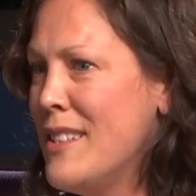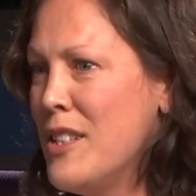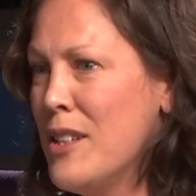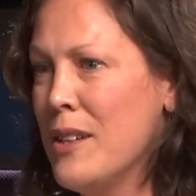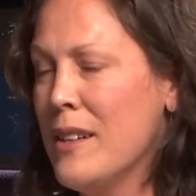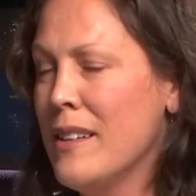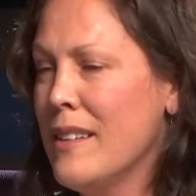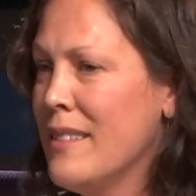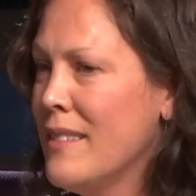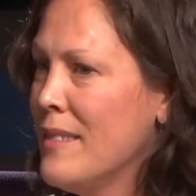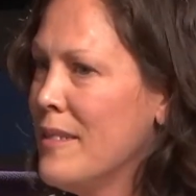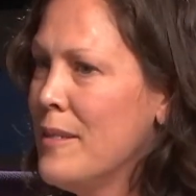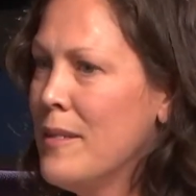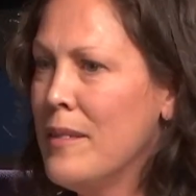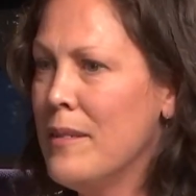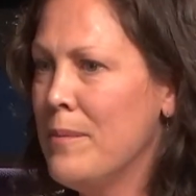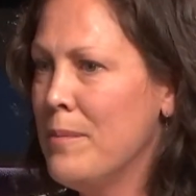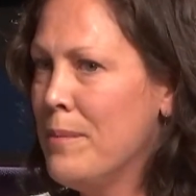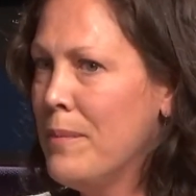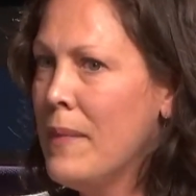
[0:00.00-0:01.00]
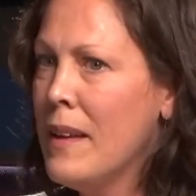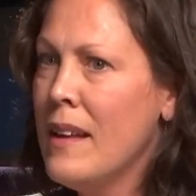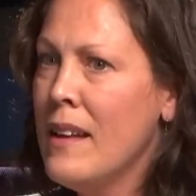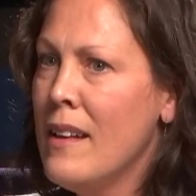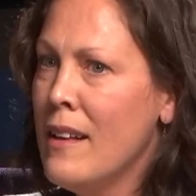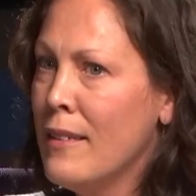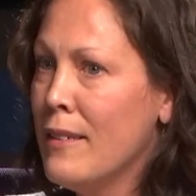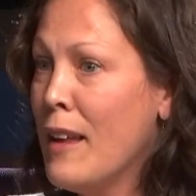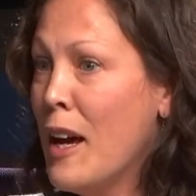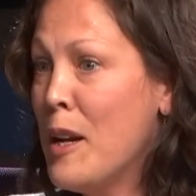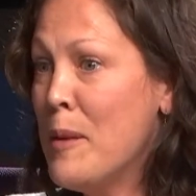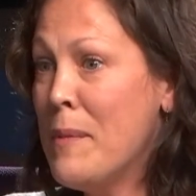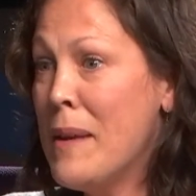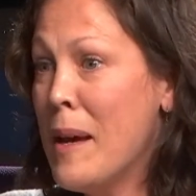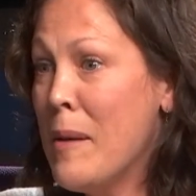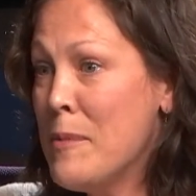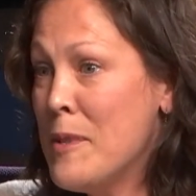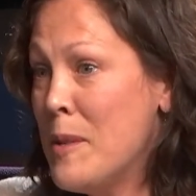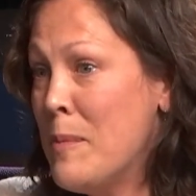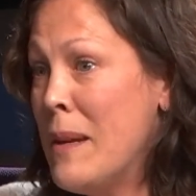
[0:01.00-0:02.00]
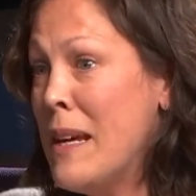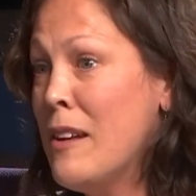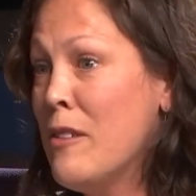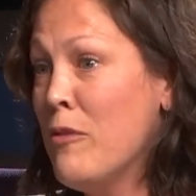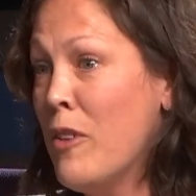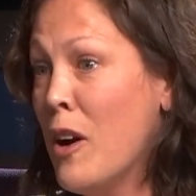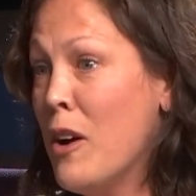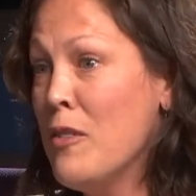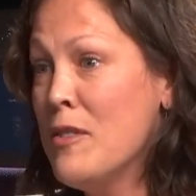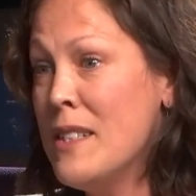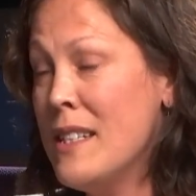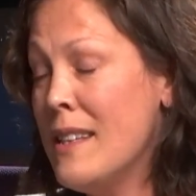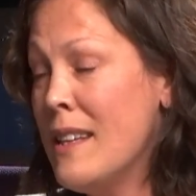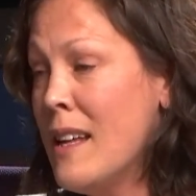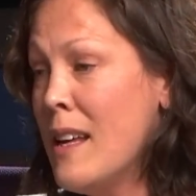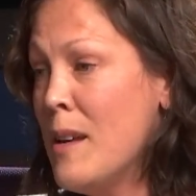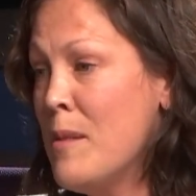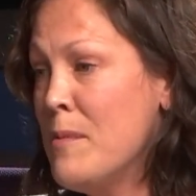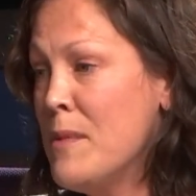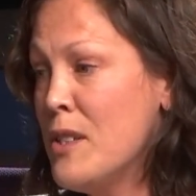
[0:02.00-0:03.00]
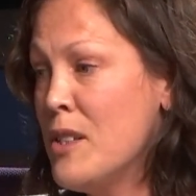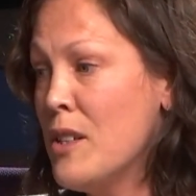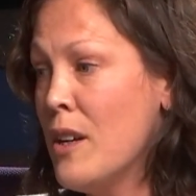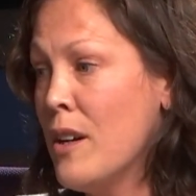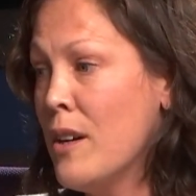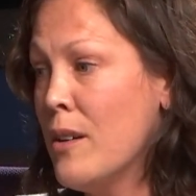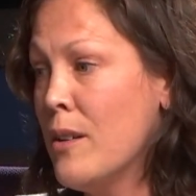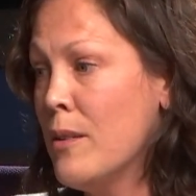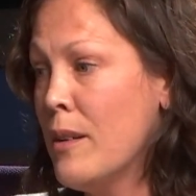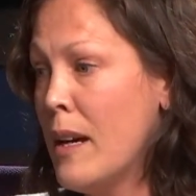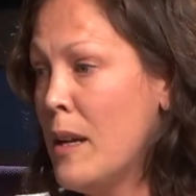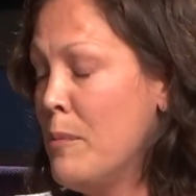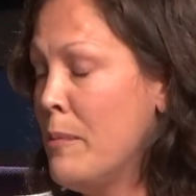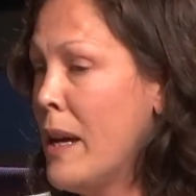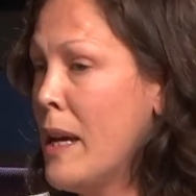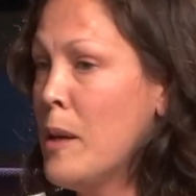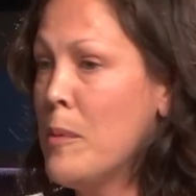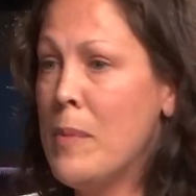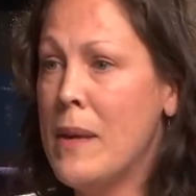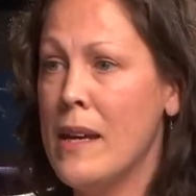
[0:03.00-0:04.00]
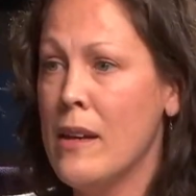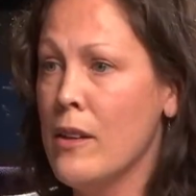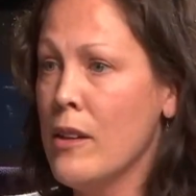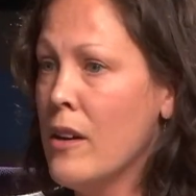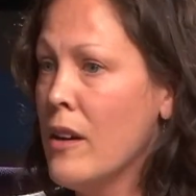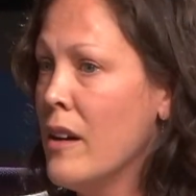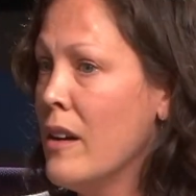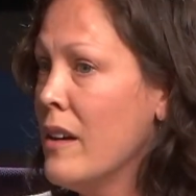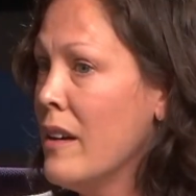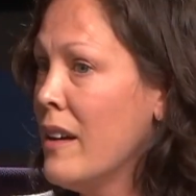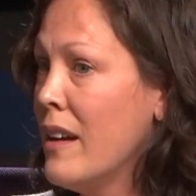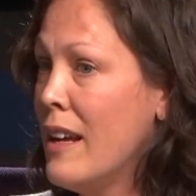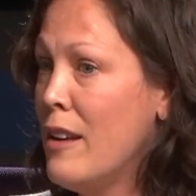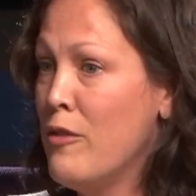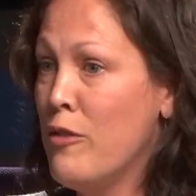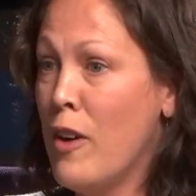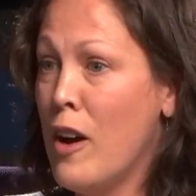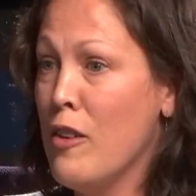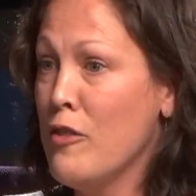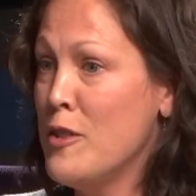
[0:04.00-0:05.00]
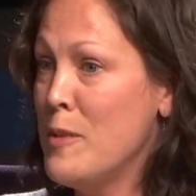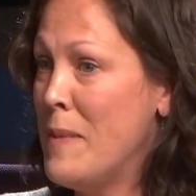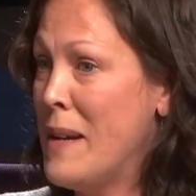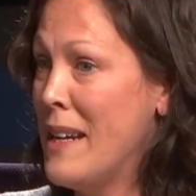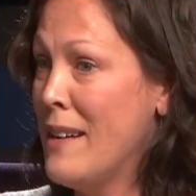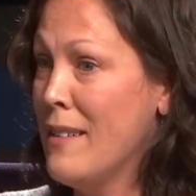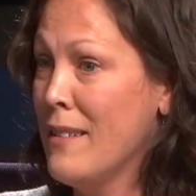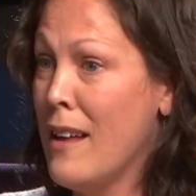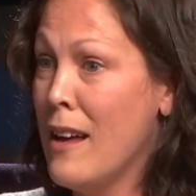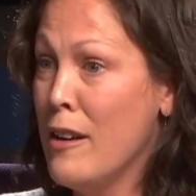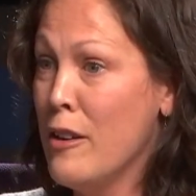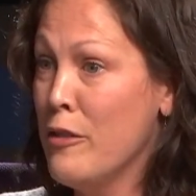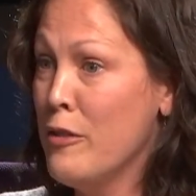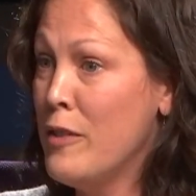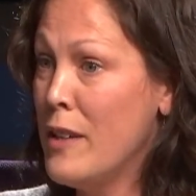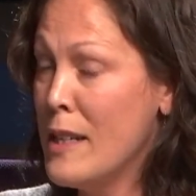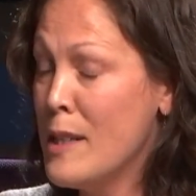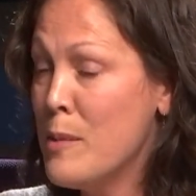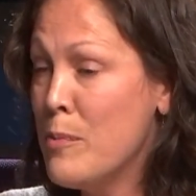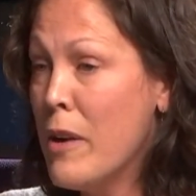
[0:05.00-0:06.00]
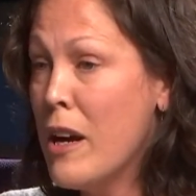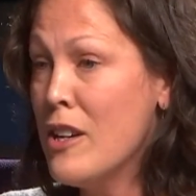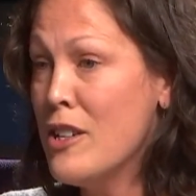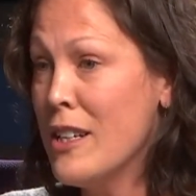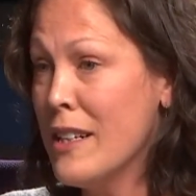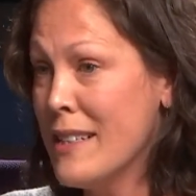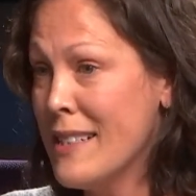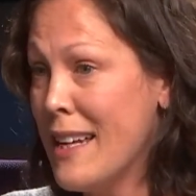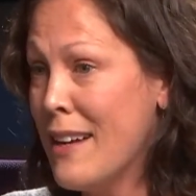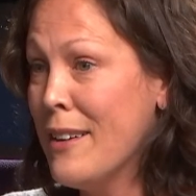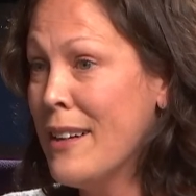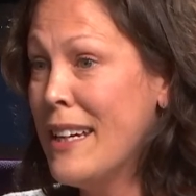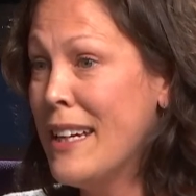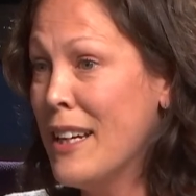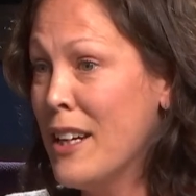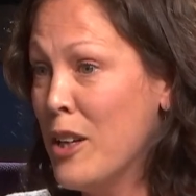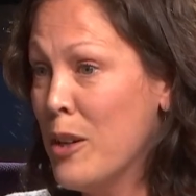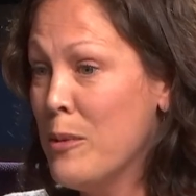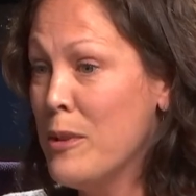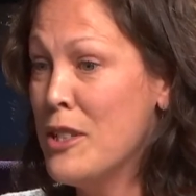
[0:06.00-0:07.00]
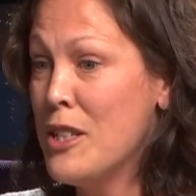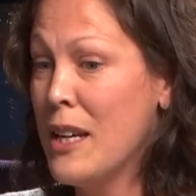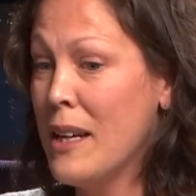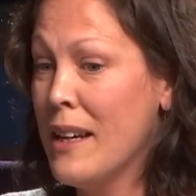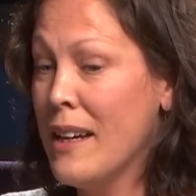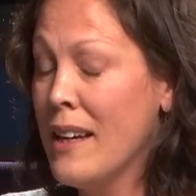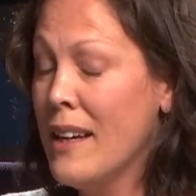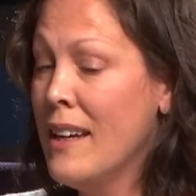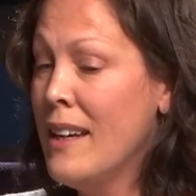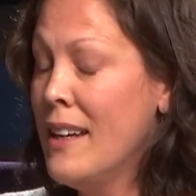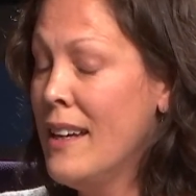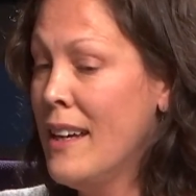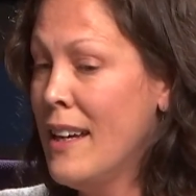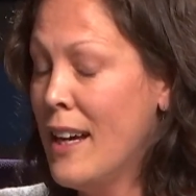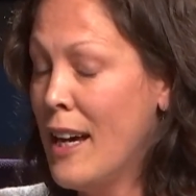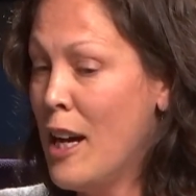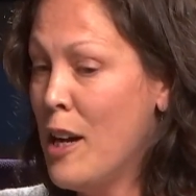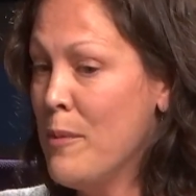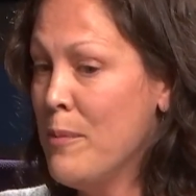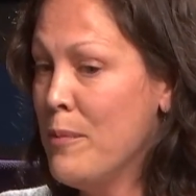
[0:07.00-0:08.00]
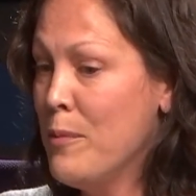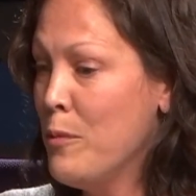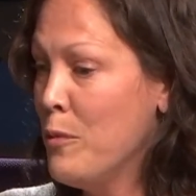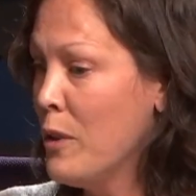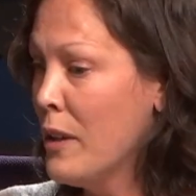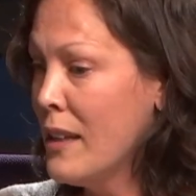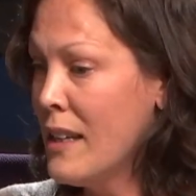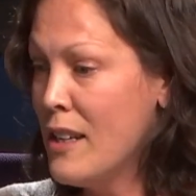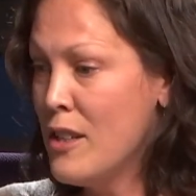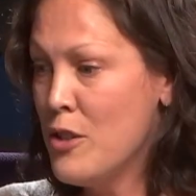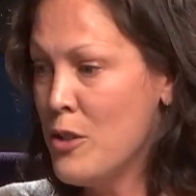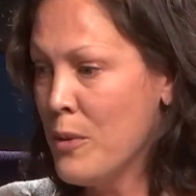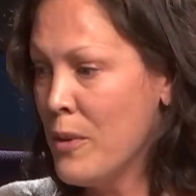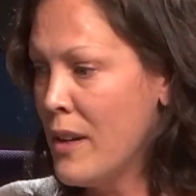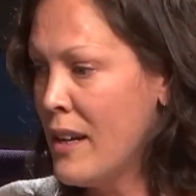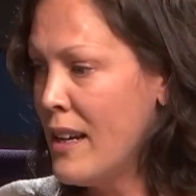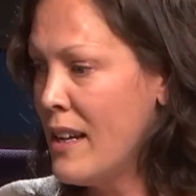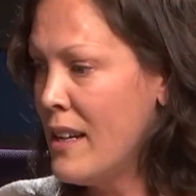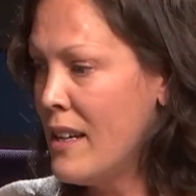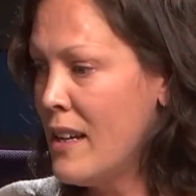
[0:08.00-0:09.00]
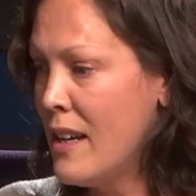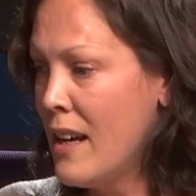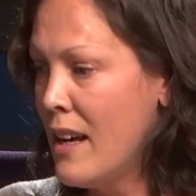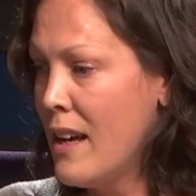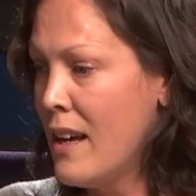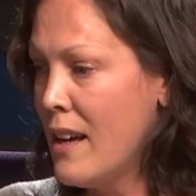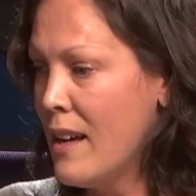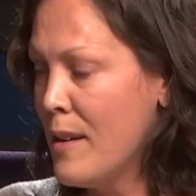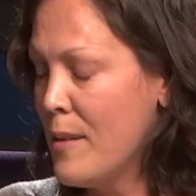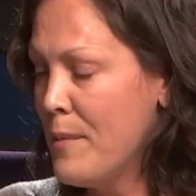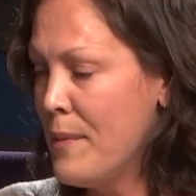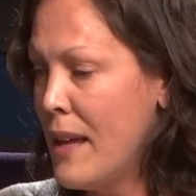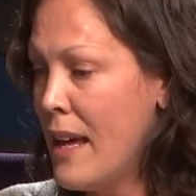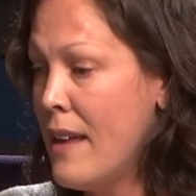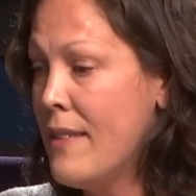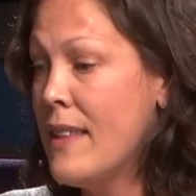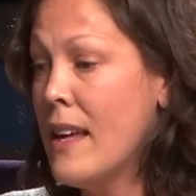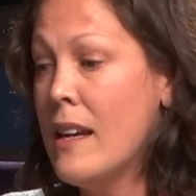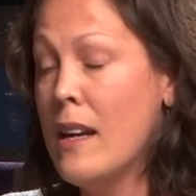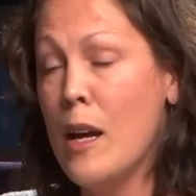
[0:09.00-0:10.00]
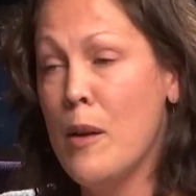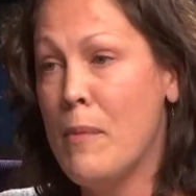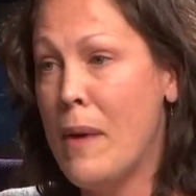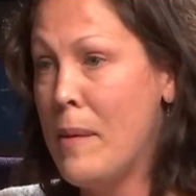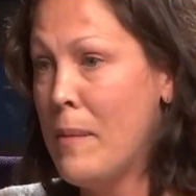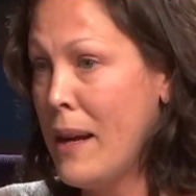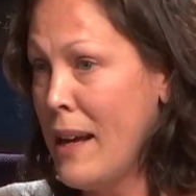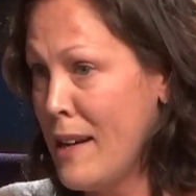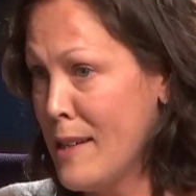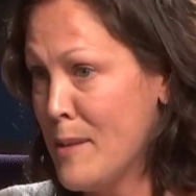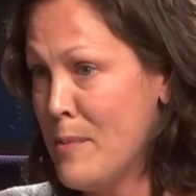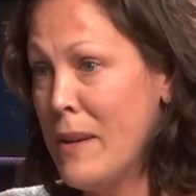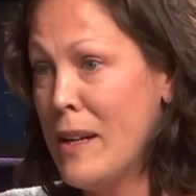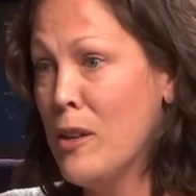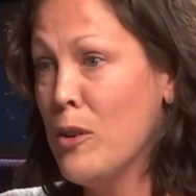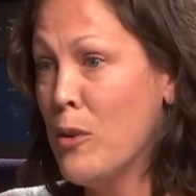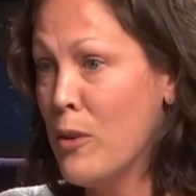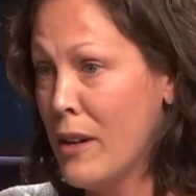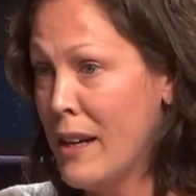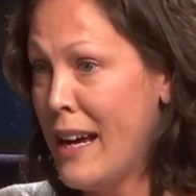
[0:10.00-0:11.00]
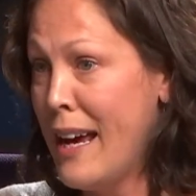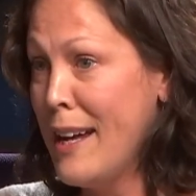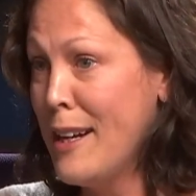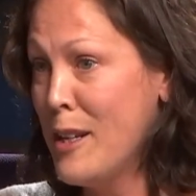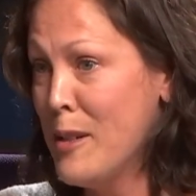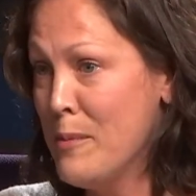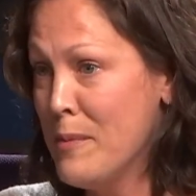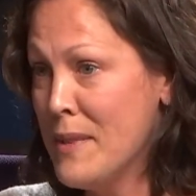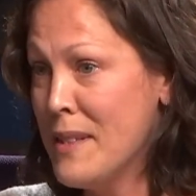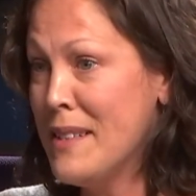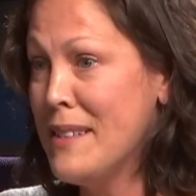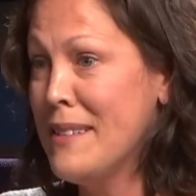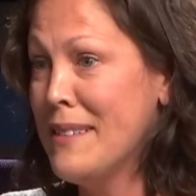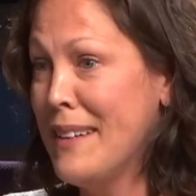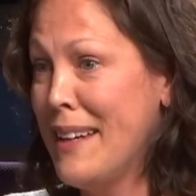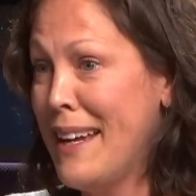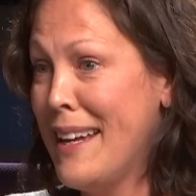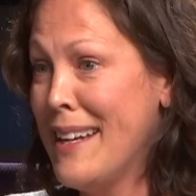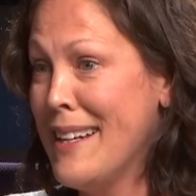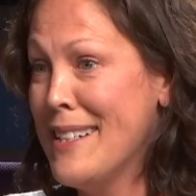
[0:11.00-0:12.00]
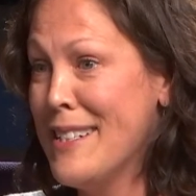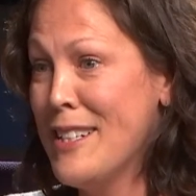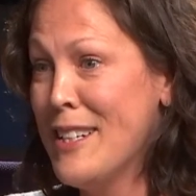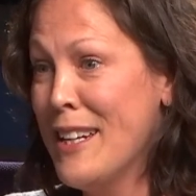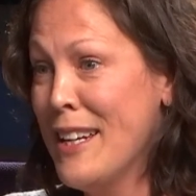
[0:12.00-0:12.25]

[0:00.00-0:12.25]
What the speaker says: to line me up to be involved in them. So, and Mike Peeler involved me in a lot of his projects out here, which I really enjoyed. And then I met my husband, Corey Adams. And